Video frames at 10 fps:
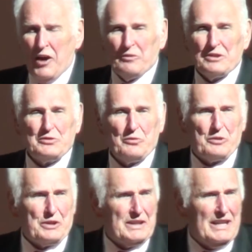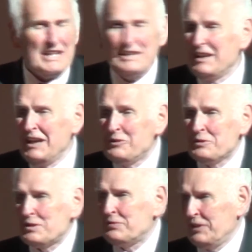was the word
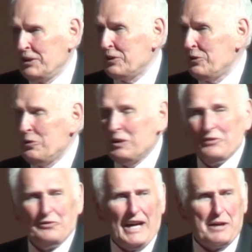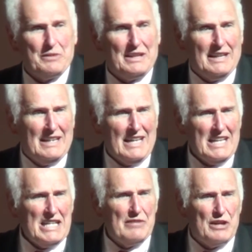ecosphere or environment
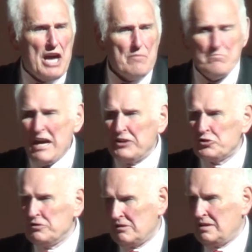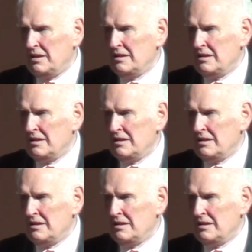even mentioned,